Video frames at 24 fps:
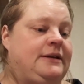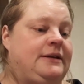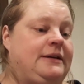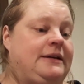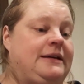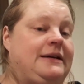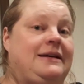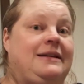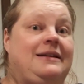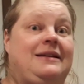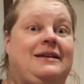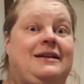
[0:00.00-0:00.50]

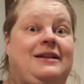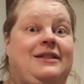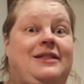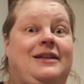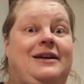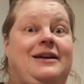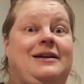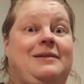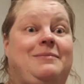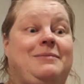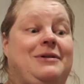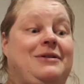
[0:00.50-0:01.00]
And I
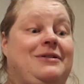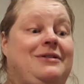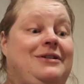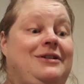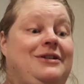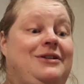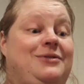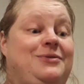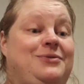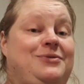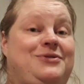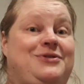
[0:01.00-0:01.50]
think I'm
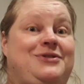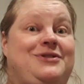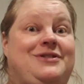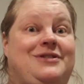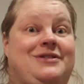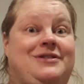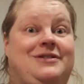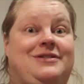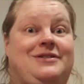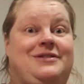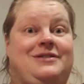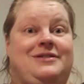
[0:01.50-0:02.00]
gonna
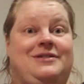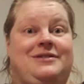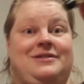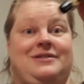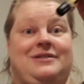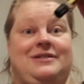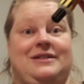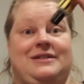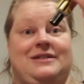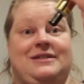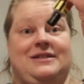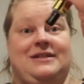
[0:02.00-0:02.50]
use
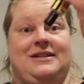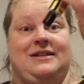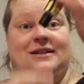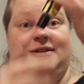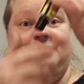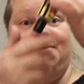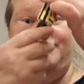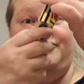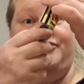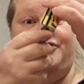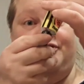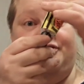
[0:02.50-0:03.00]
this
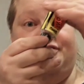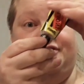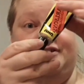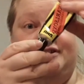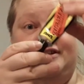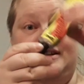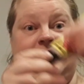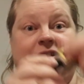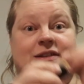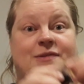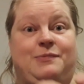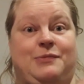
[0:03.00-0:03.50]
glue for
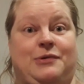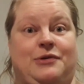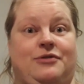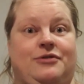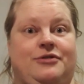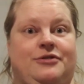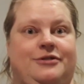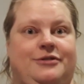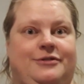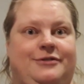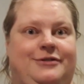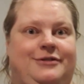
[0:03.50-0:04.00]
that
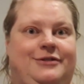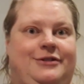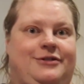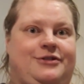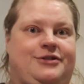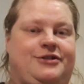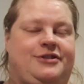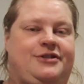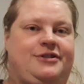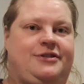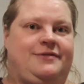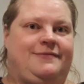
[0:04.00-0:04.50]
part,
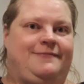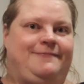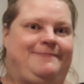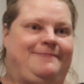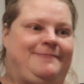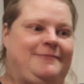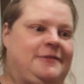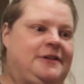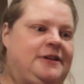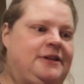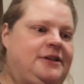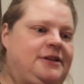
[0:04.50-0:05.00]
just
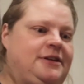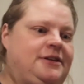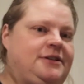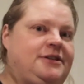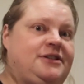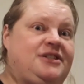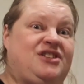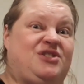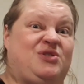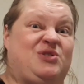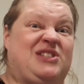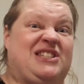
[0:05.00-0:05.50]

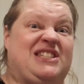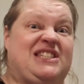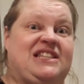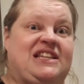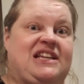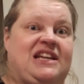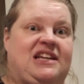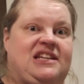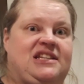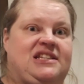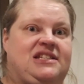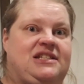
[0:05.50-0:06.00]
so it
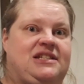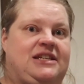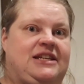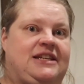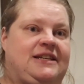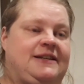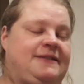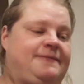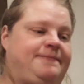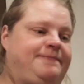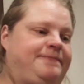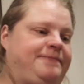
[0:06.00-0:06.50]
stays
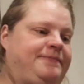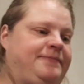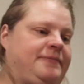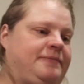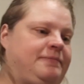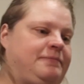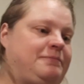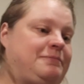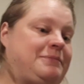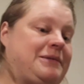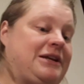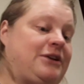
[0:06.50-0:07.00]

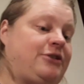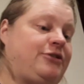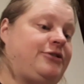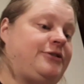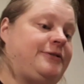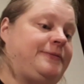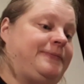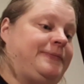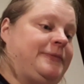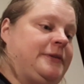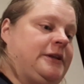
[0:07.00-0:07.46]
better.